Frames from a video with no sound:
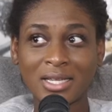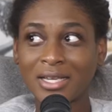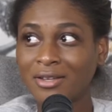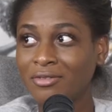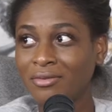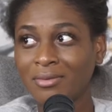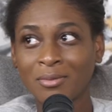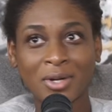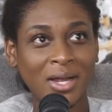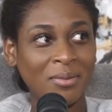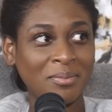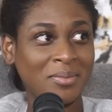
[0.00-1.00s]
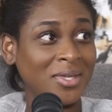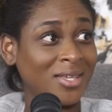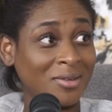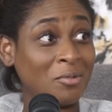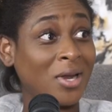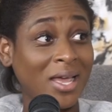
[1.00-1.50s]
like when I
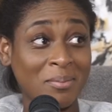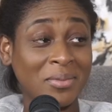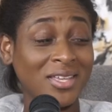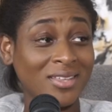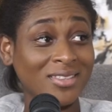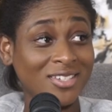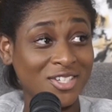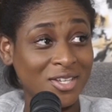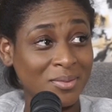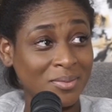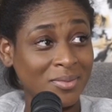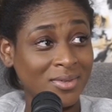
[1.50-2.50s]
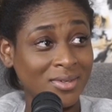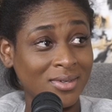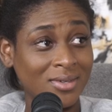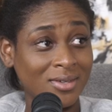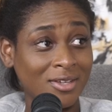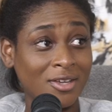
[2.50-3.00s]
be when I be in the gym,
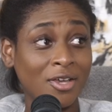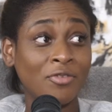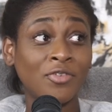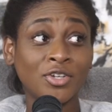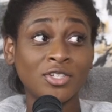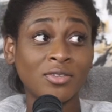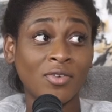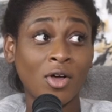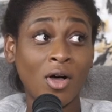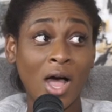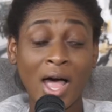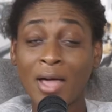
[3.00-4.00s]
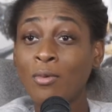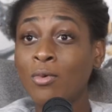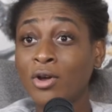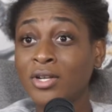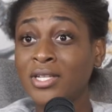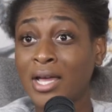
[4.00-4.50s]
first of all, I
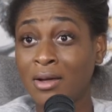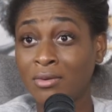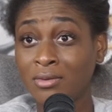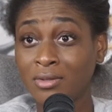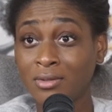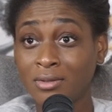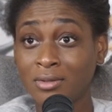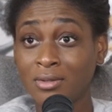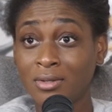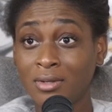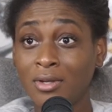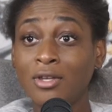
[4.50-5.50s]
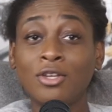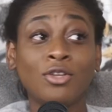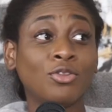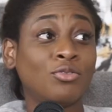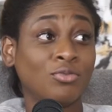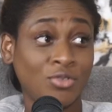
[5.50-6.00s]
worked out
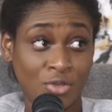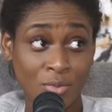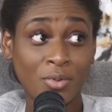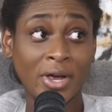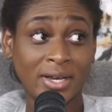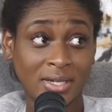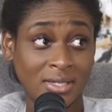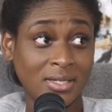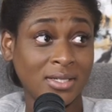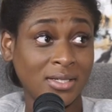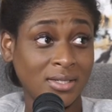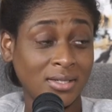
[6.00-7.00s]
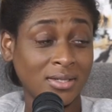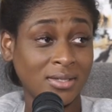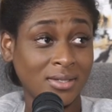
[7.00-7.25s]
through two pregnancies